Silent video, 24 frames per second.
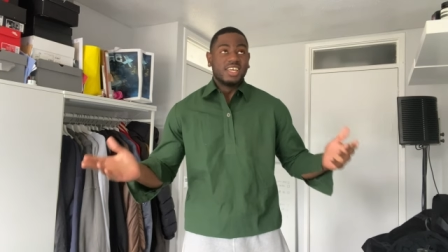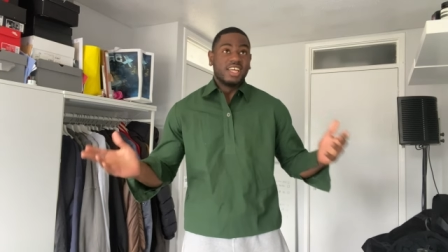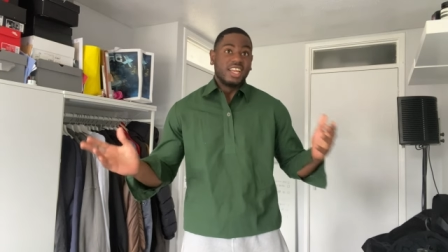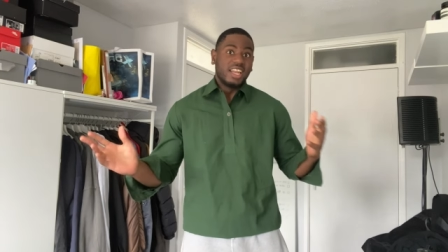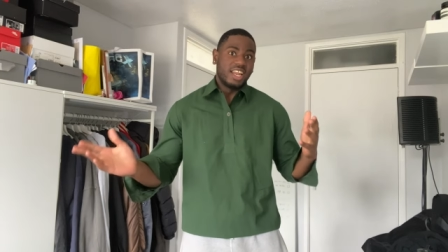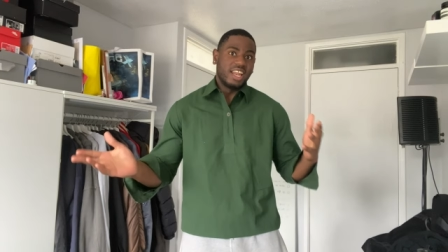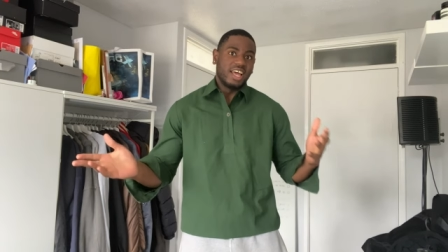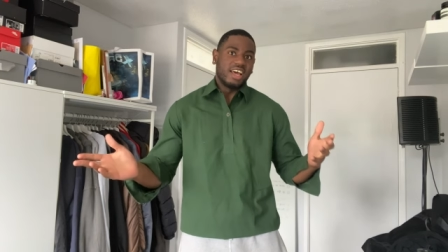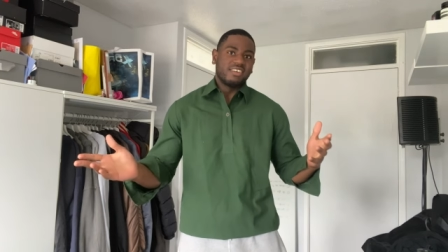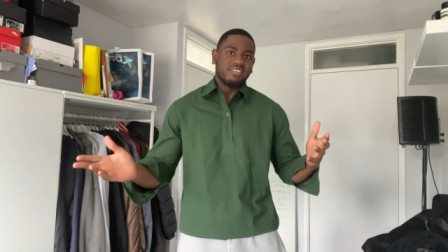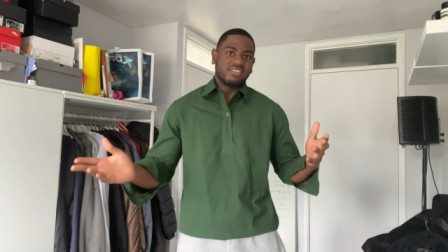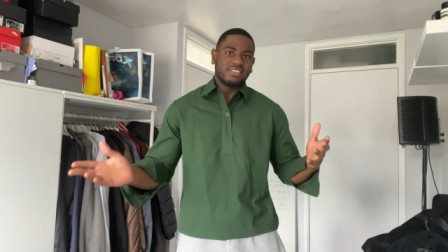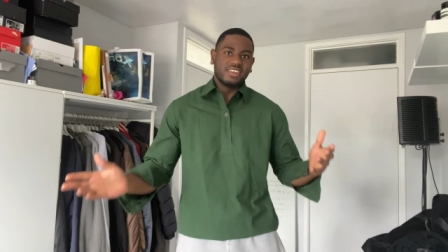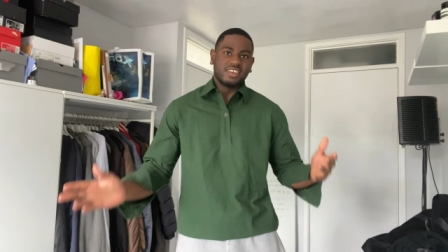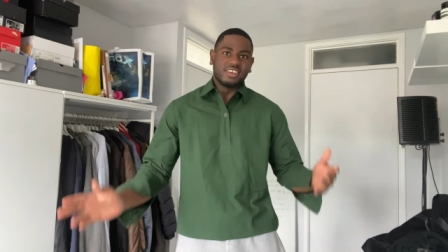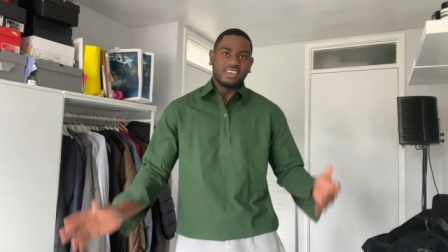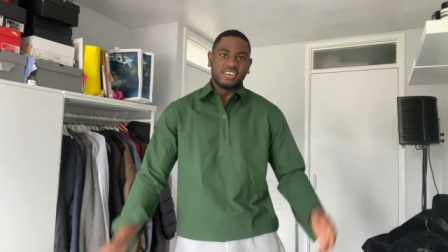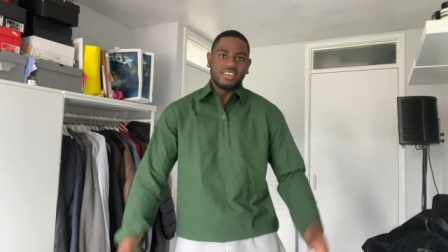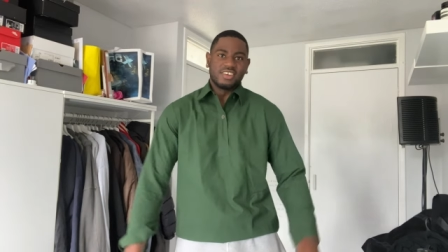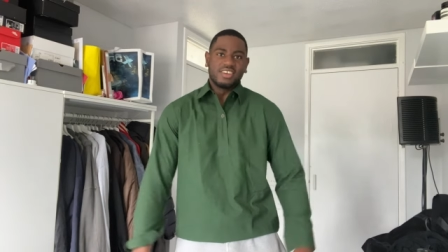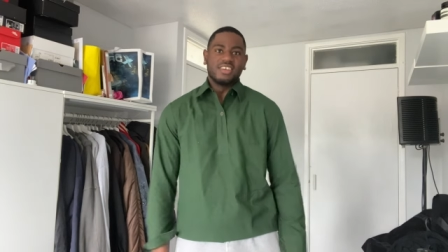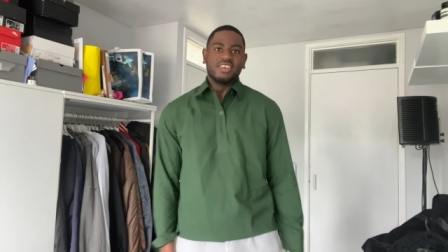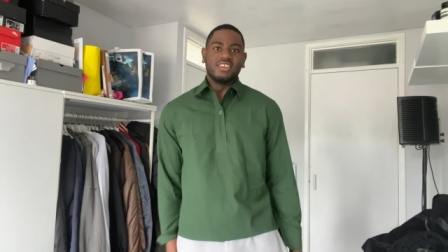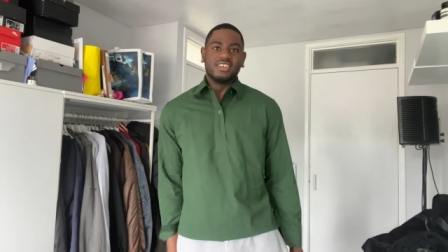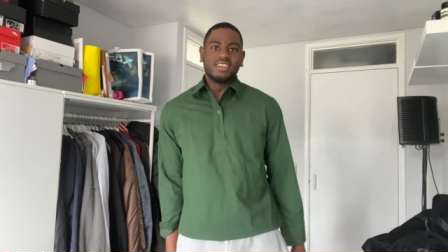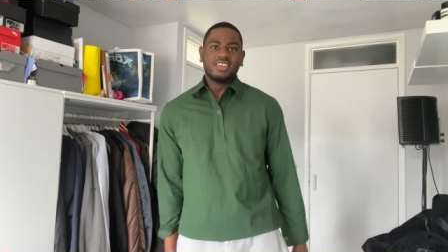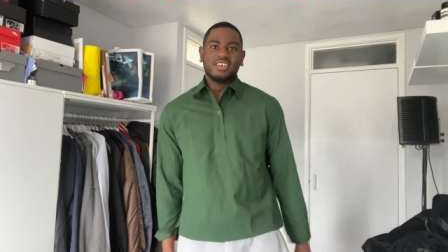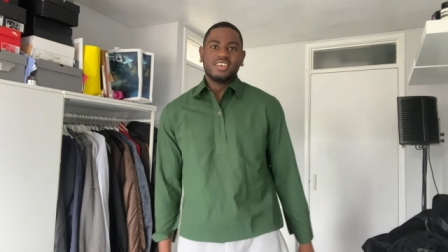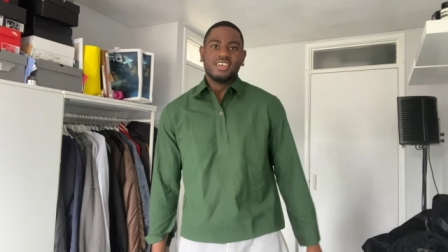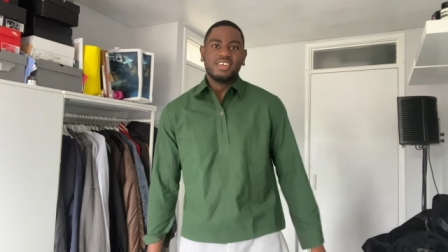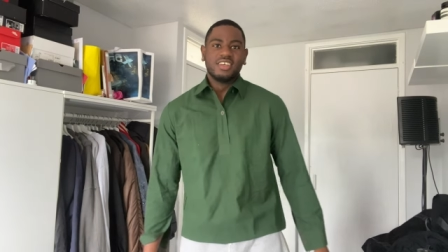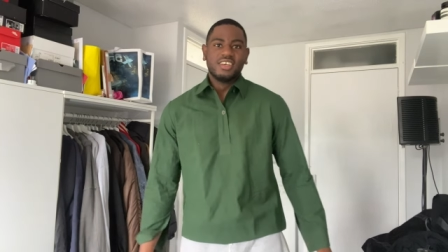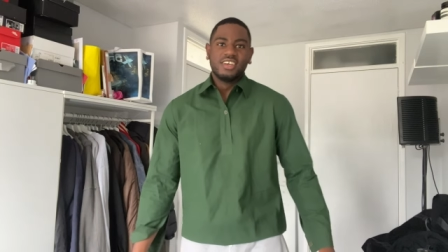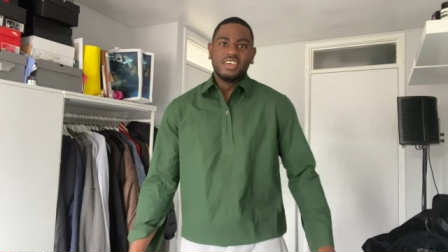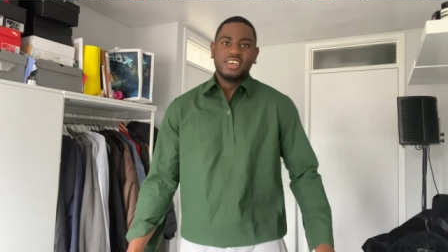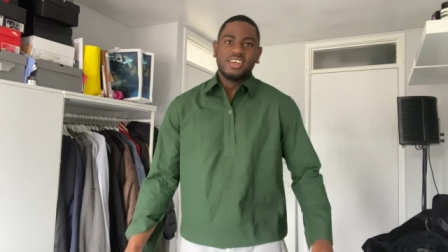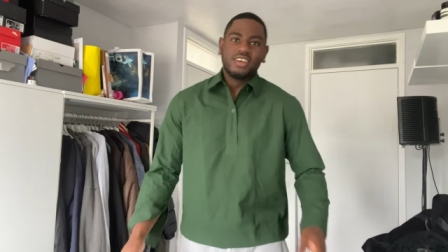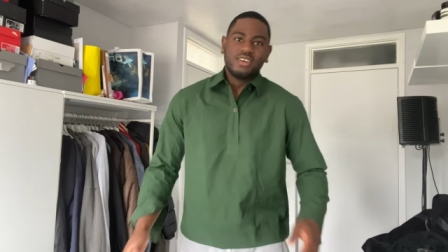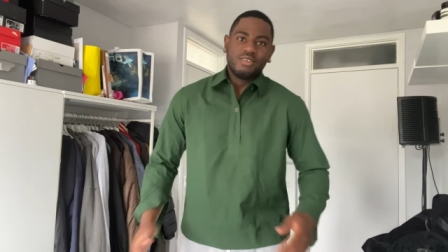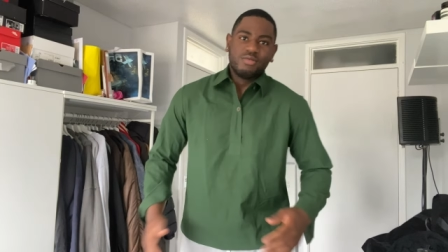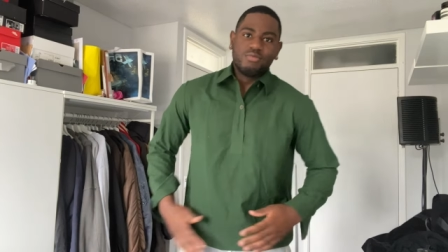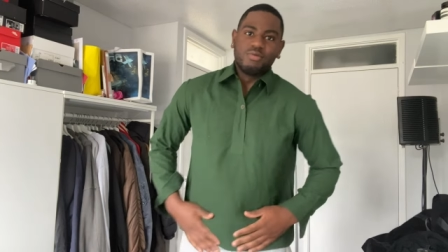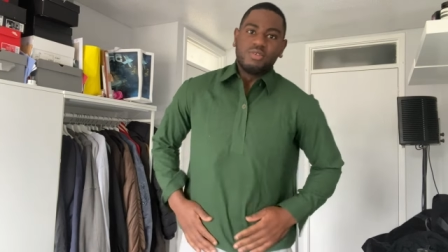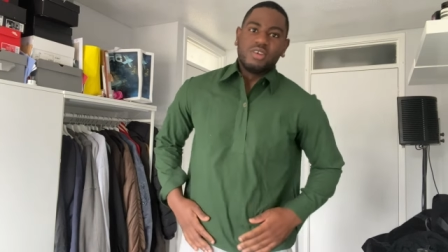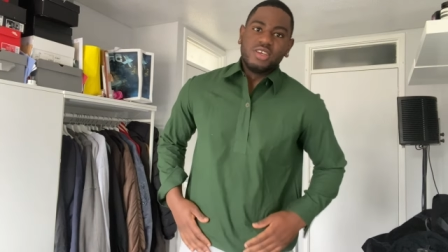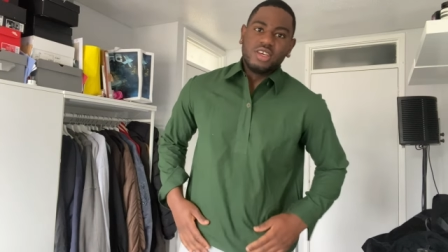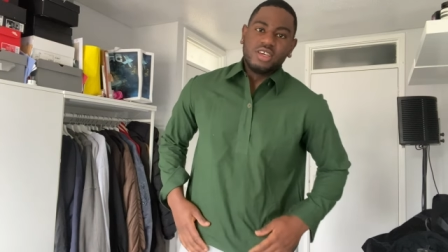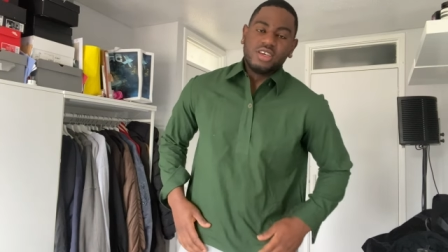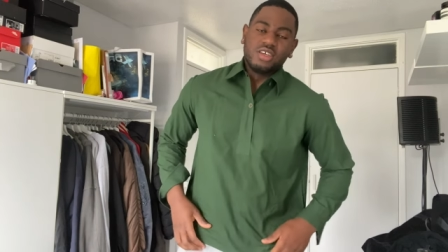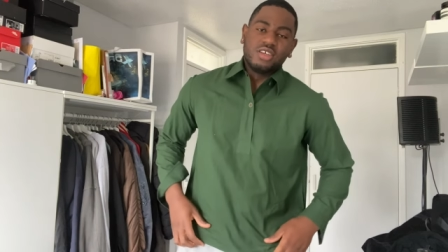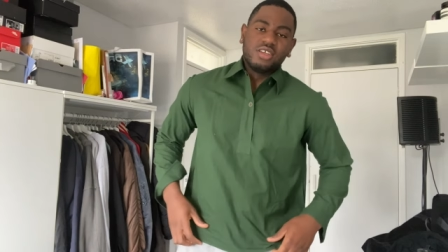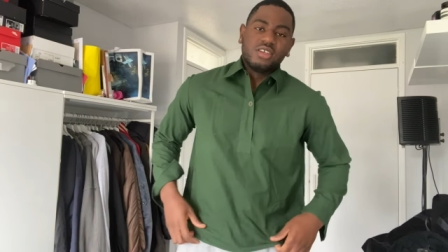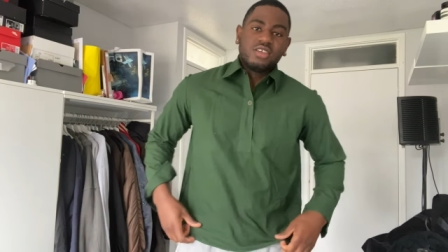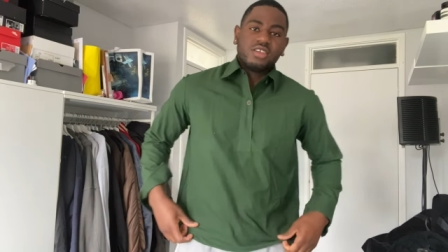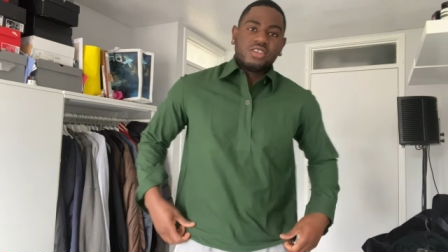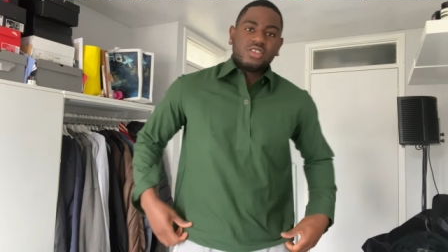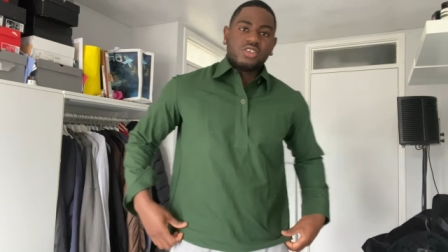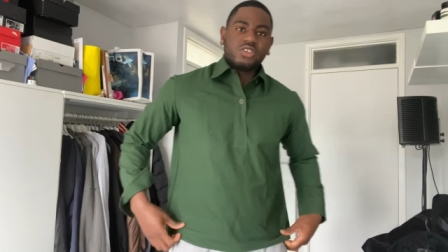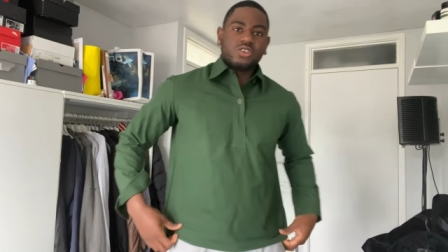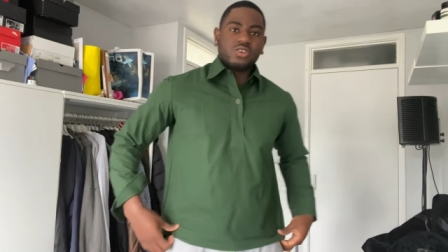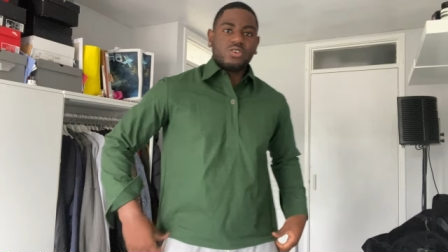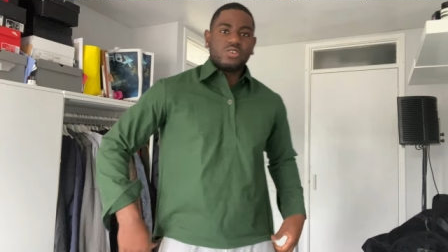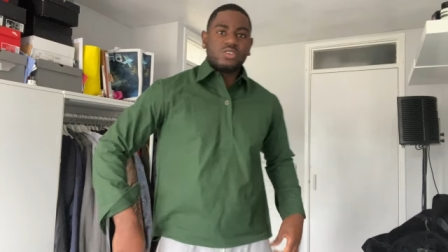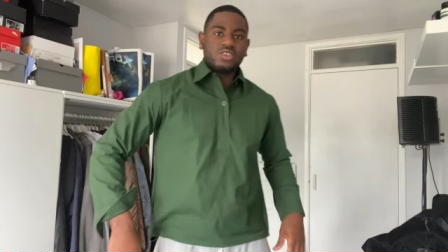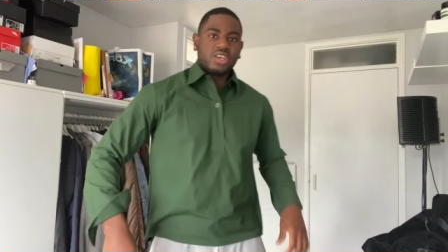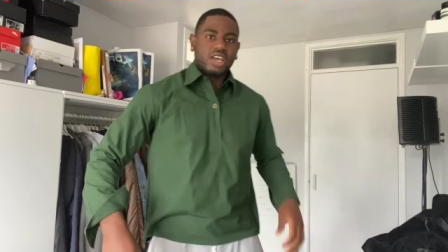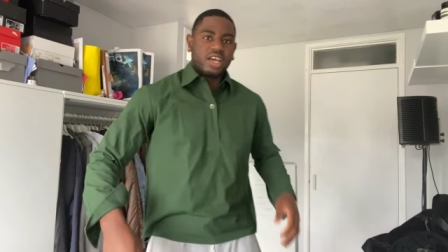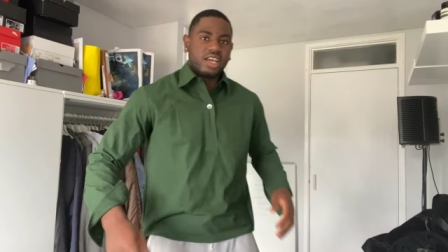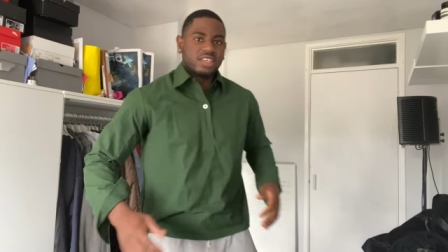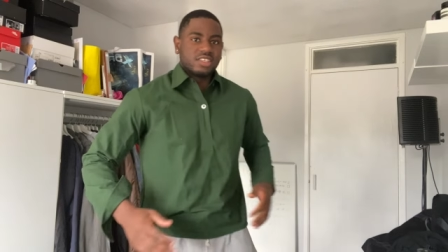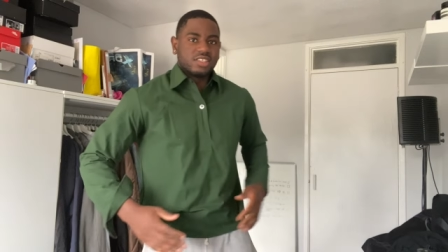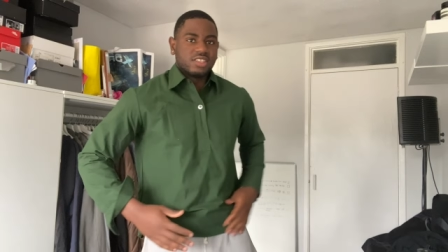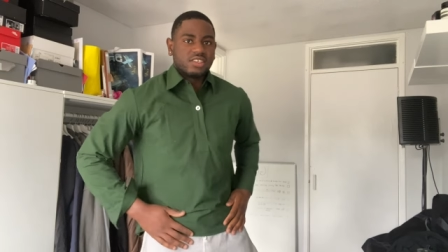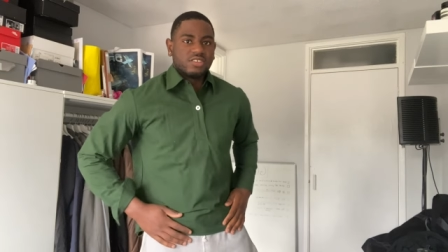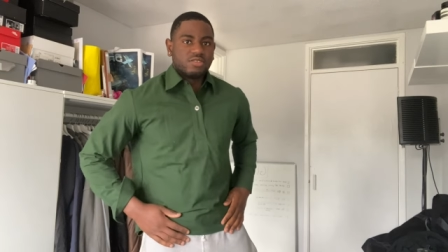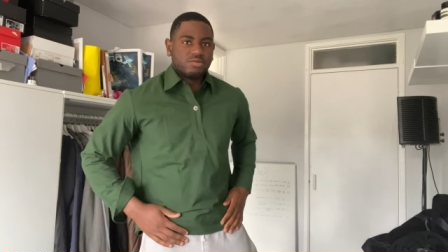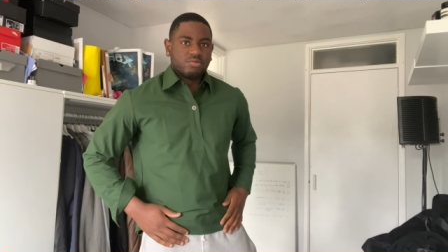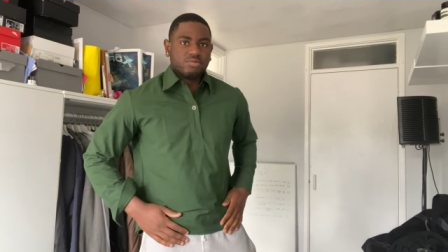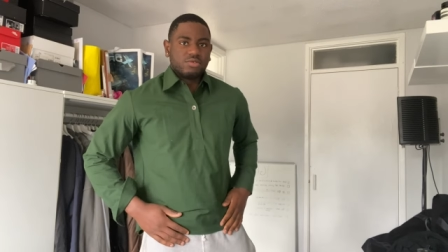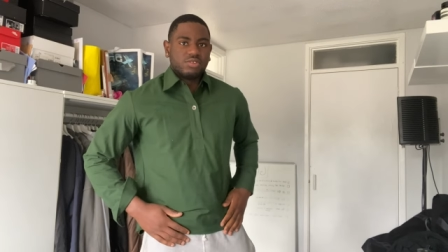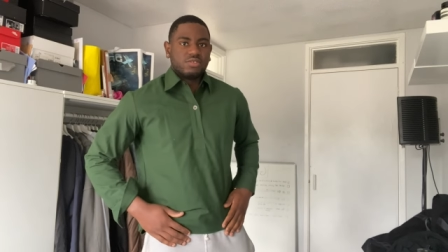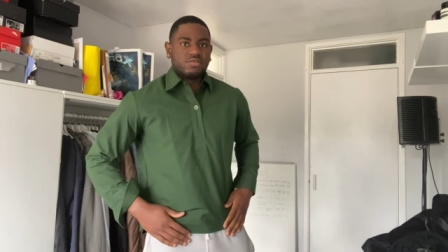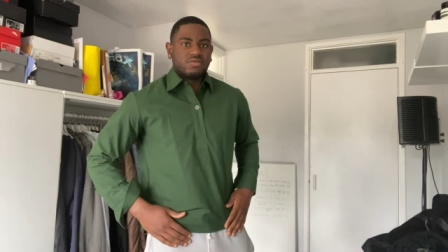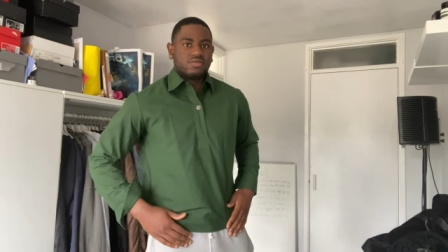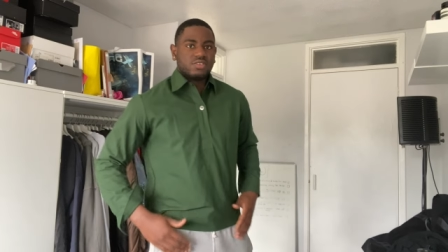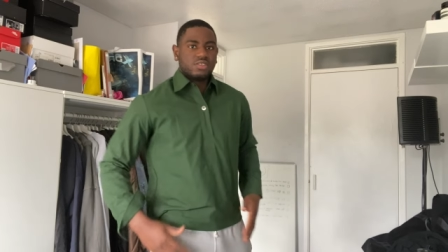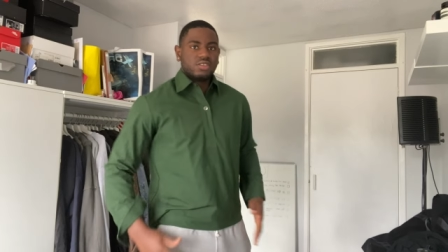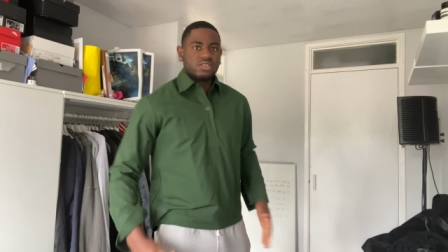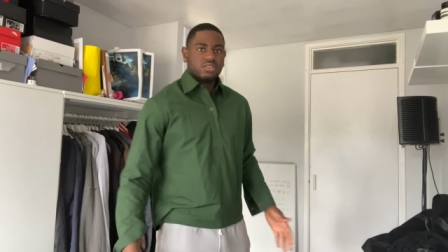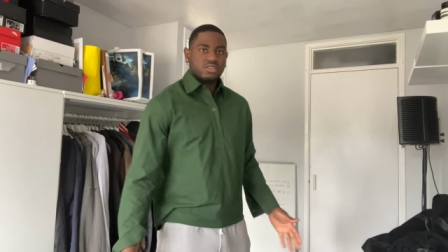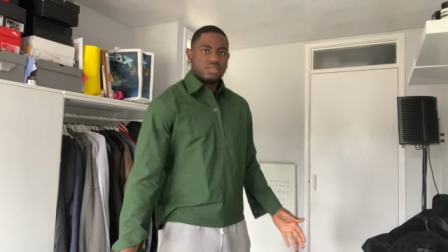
last looking good but yeah show you guys this briefly